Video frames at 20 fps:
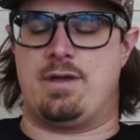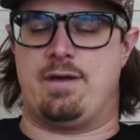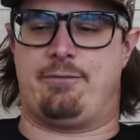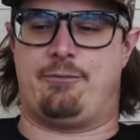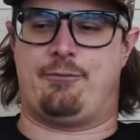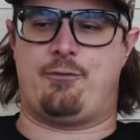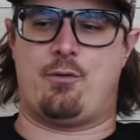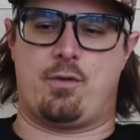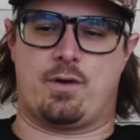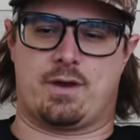
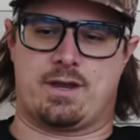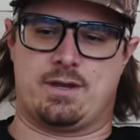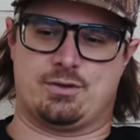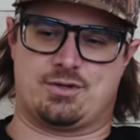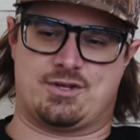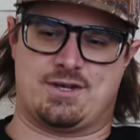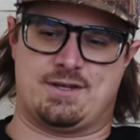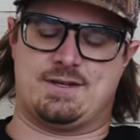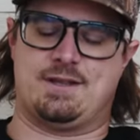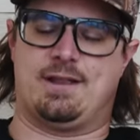Wallen's biggest
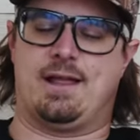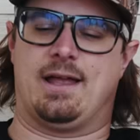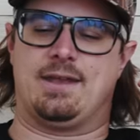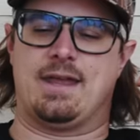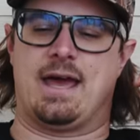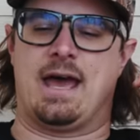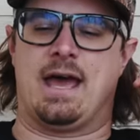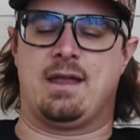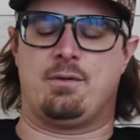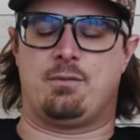songs, some
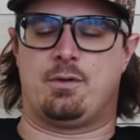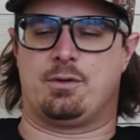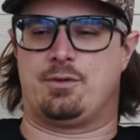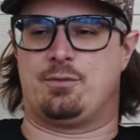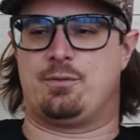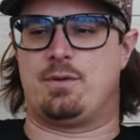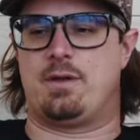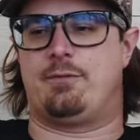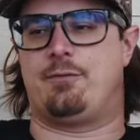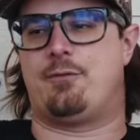of Blake
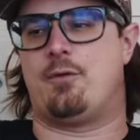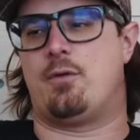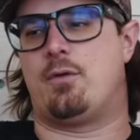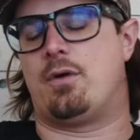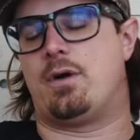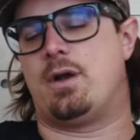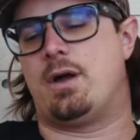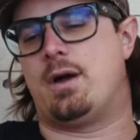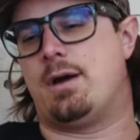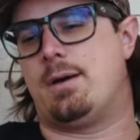Shelton's
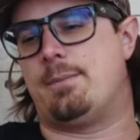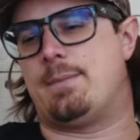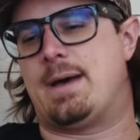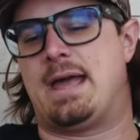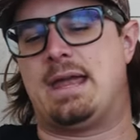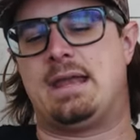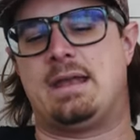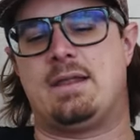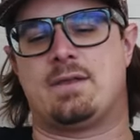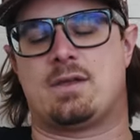biggest
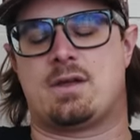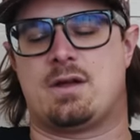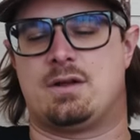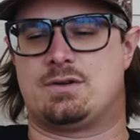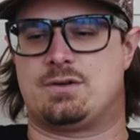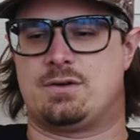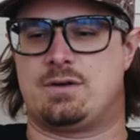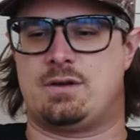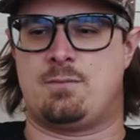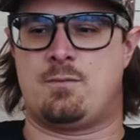songs, and
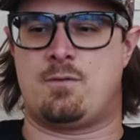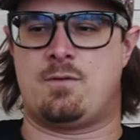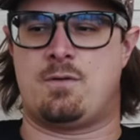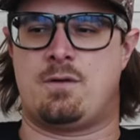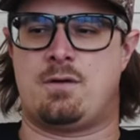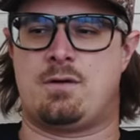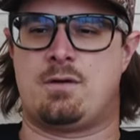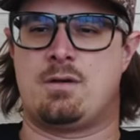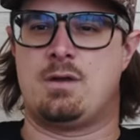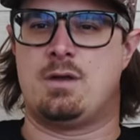he
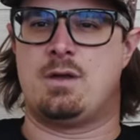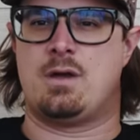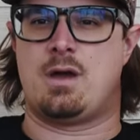really has a